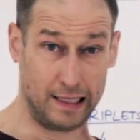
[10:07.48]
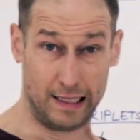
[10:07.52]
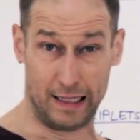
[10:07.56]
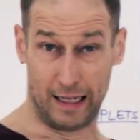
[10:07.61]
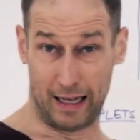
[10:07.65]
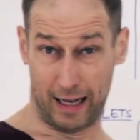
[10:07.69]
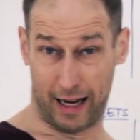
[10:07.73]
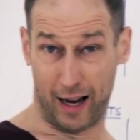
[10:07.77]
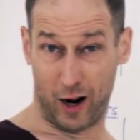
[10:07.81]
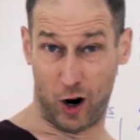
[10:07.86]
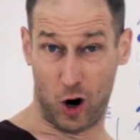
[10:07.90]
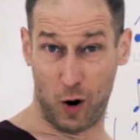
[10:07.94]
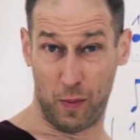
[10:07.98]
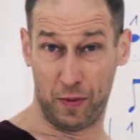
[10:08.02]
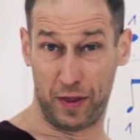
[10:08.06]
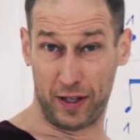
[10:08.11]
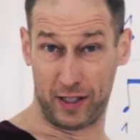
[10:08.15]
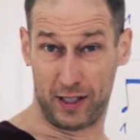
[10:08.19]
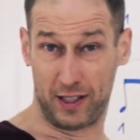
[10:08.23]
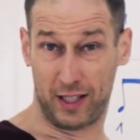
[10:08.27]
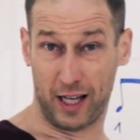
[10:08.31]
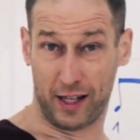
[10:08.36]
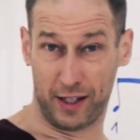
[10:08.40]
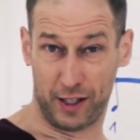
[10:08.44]
I hope this
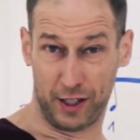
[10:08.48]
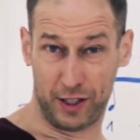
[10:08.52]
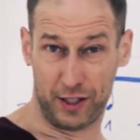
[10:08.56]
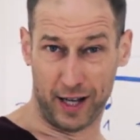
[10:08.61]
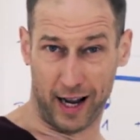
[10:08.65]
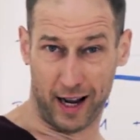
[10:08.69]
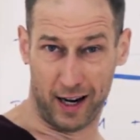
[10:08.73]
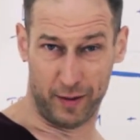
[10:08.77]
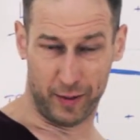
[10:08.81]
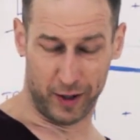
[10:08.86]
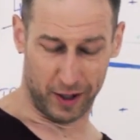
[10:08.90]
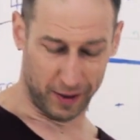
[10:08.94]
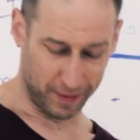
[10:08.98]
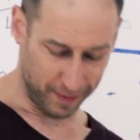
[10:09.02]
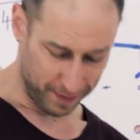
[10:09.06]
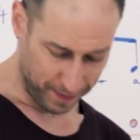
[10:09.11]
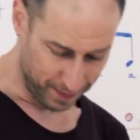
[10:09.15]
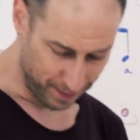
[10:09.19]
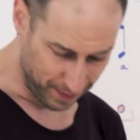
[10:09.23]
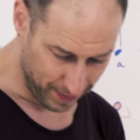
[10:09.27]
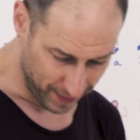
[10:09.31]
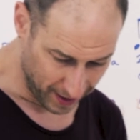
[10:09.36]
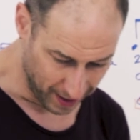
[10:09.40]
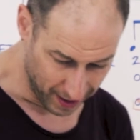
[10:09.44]
is understandable.
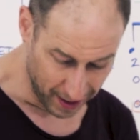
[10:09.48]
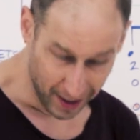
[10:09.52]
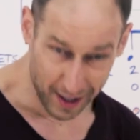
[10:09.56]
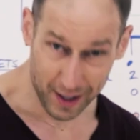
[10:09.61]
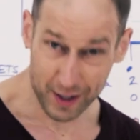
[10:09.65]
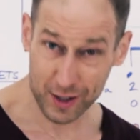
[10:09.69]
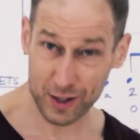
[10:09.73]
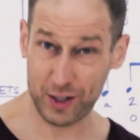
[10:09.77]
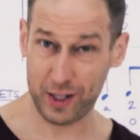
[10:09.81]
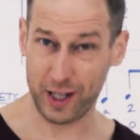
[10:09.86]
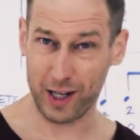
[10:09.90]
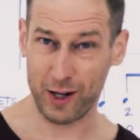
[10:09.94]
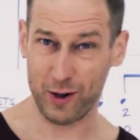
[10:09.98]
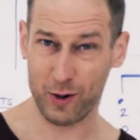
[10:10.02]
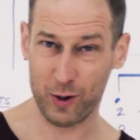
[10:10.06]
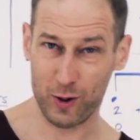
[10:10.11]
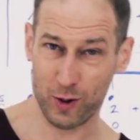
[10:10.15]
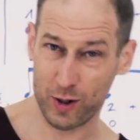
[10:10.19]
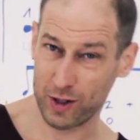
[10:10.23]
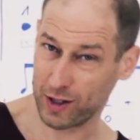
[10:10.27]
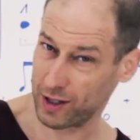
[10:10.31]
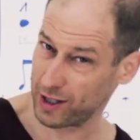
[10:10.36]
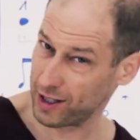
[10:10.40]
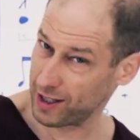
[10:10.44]
See
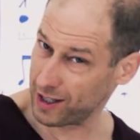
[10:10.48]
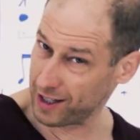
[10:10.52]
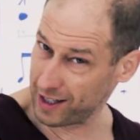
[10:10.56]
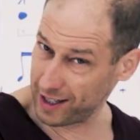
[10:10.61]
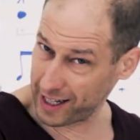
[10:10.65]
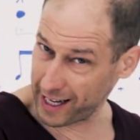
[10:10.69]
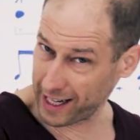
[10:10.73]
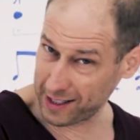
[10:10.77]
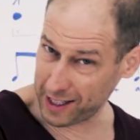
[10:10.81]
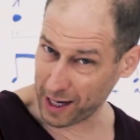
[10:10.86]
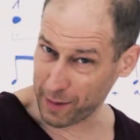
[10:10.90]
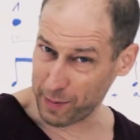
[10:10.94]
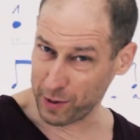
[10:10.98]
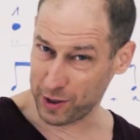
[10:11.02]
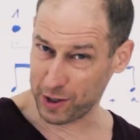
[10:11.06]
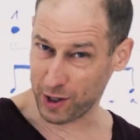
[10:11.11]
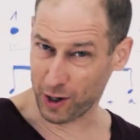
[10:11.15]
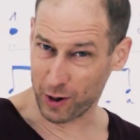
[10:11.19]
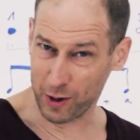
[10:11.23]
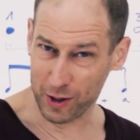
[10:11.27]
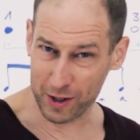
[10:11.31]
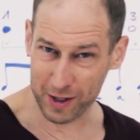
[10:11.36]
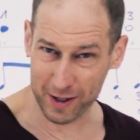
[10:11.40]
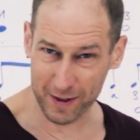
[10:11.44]
you next
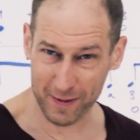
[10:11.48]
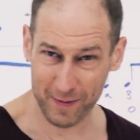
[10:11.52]
episode.